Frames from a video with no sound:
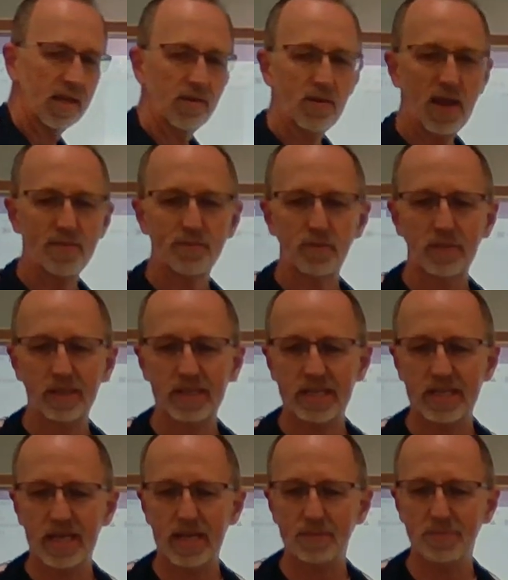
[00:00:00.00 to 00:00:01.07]
we haven't really
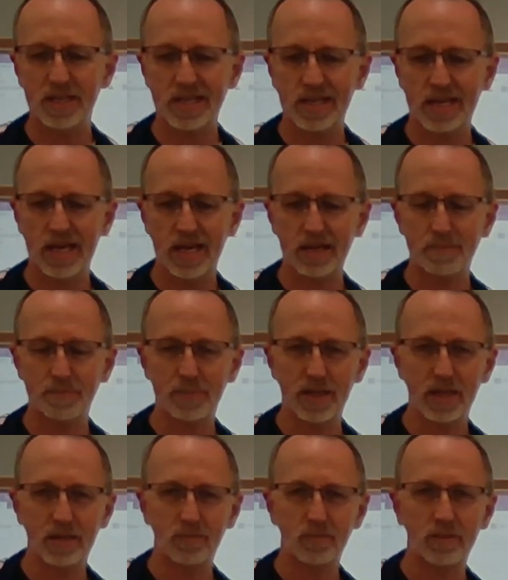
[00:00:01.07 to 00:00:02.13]
named it yet,
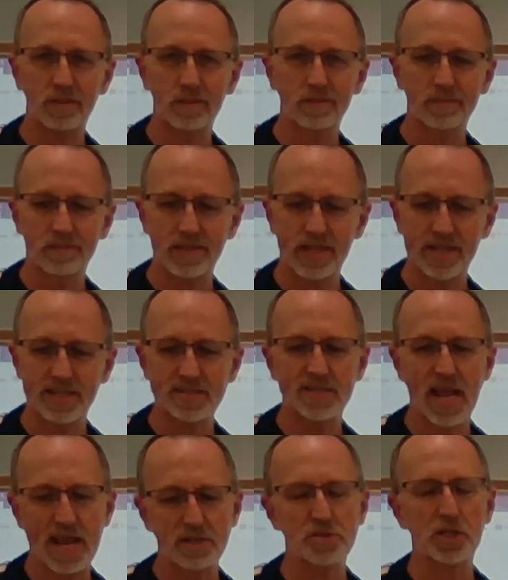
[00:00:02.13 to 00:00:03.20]
but it is
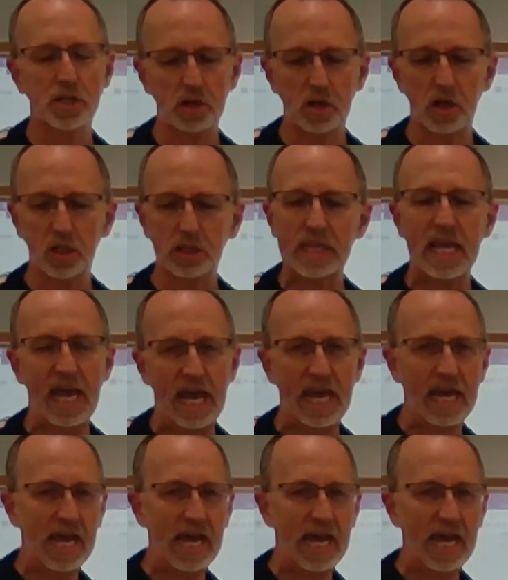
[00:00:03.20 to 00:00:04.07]
actually called Ka.